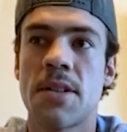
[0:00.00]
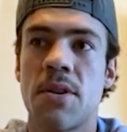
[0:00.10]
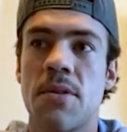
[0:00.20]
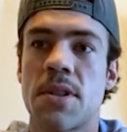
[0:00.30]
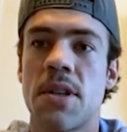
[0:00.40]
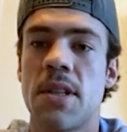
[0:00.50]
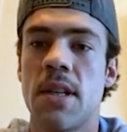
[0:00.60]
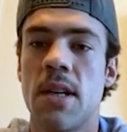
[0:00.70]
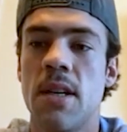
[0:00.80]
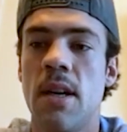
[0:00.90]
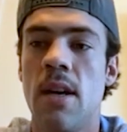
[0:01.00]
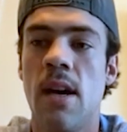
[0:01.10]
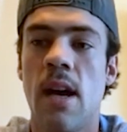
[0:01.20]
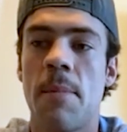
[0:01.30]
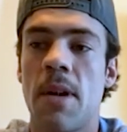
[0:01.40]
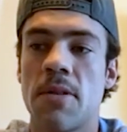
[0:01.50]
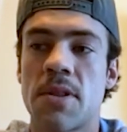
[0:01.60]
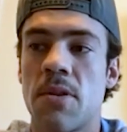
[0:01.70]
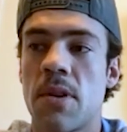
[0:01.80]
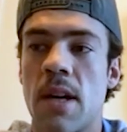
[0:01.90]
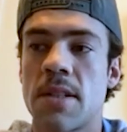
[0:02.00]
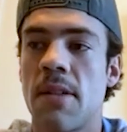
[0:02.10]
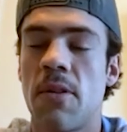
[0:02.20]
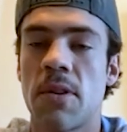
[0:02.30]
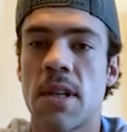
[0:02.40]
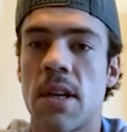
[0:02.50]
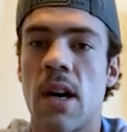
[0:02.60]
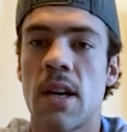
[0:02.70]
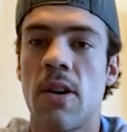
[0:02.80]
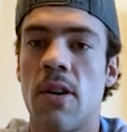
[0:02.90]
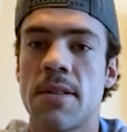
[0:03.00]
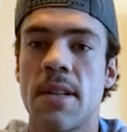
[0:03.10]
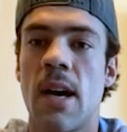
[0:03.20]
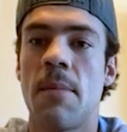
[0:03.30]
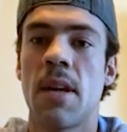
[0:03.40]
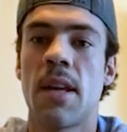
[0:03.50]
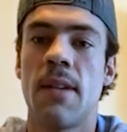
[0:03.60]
So it was good to, I mean, I was so constantly focused on hockey all the time.